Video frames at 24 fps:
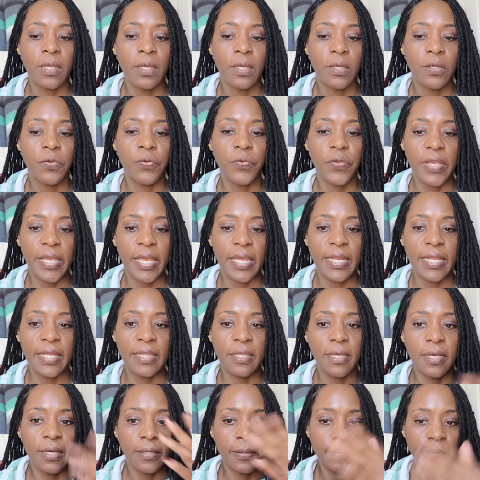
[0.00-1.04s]
creating
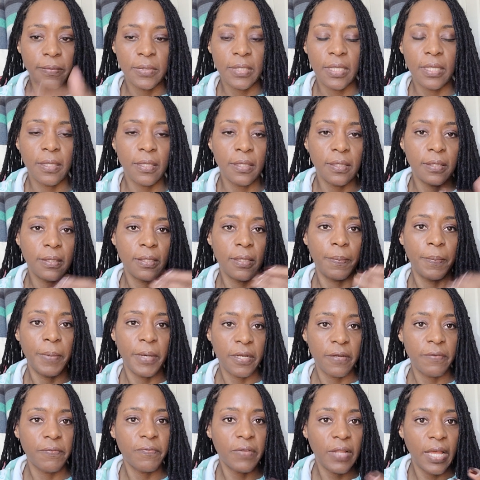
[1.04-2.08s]
the
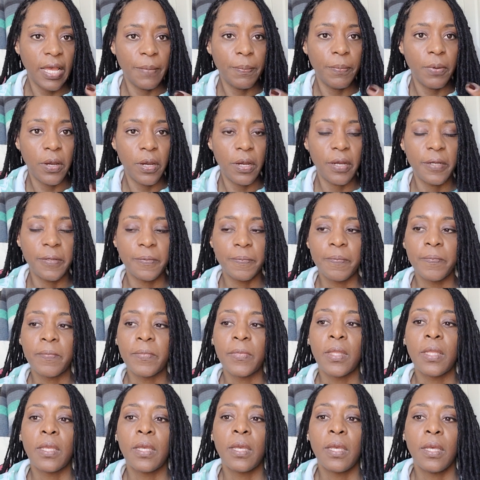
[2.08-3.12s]
butterfly part,
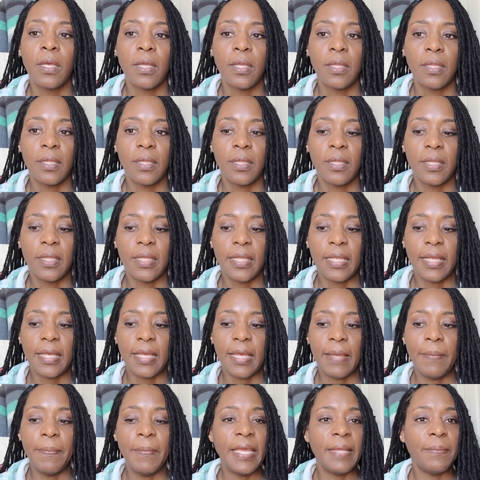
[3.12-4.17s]

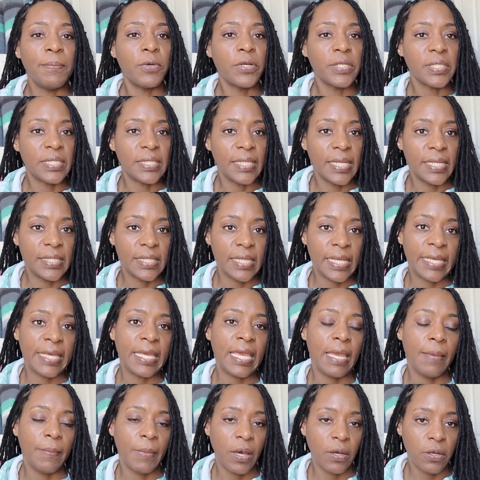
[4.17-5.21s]
it made more sense. It
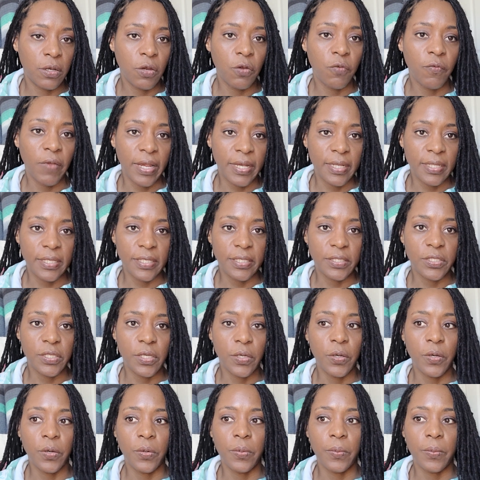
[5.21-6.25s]
came out correctly.
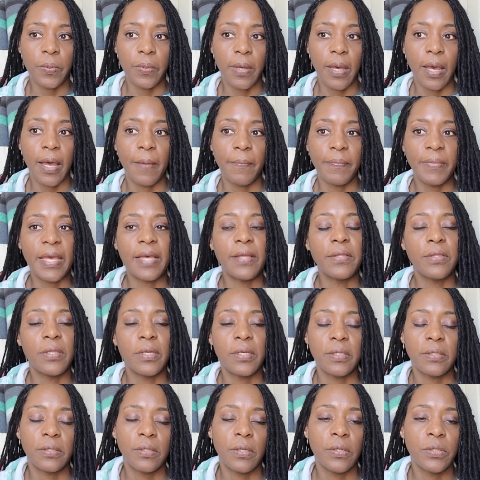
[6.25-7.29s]
So
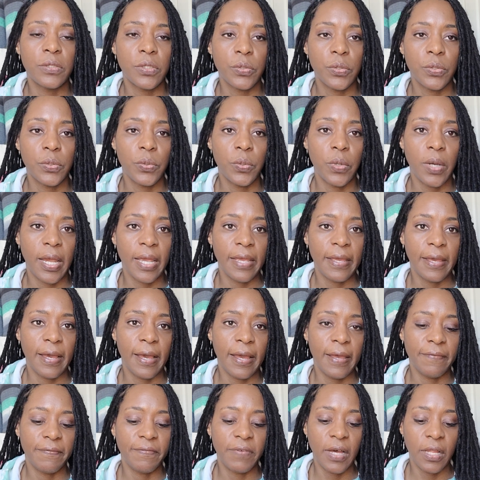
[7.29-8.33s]
those are who
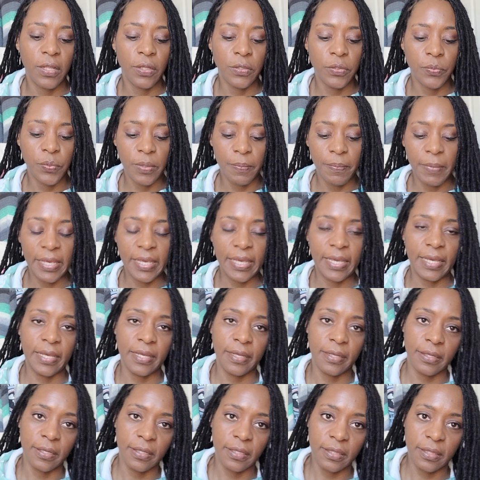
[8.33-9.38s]
I followed when
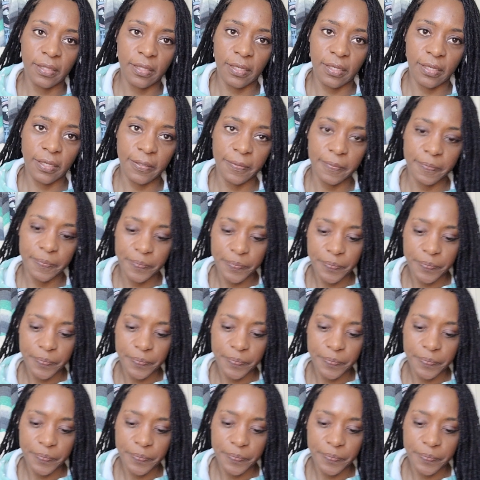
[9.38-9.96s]
making the